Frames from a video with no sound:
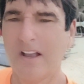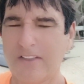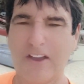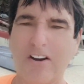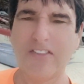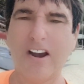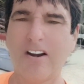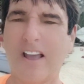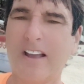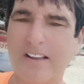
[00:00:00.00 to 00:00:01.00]
They're there
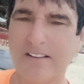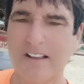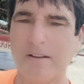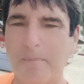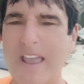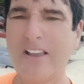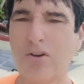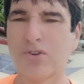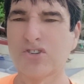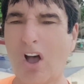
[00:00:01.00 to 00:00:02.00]
to make
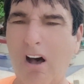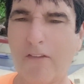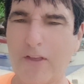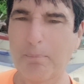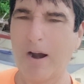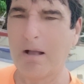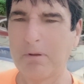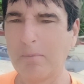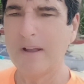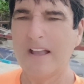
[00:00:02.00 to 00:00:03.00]
you solve the
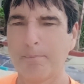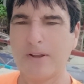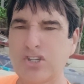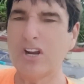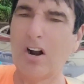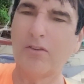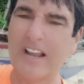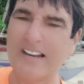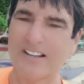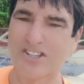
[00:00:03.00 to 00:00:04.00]
problem, but you don't
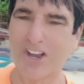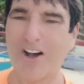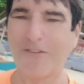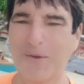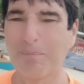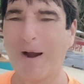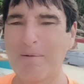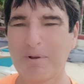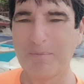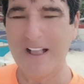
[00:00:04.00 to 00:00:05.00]
need to solve the
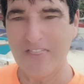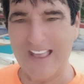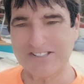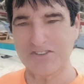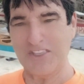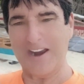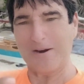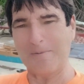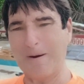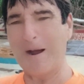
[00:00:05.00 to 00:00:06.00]
problem. That's
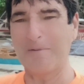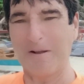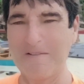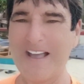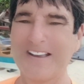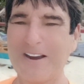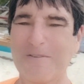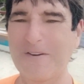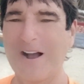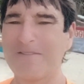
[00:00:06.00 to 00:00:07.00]
their problem, not your
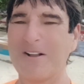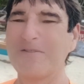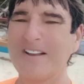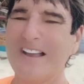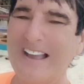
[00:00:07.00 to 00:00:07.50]
problem.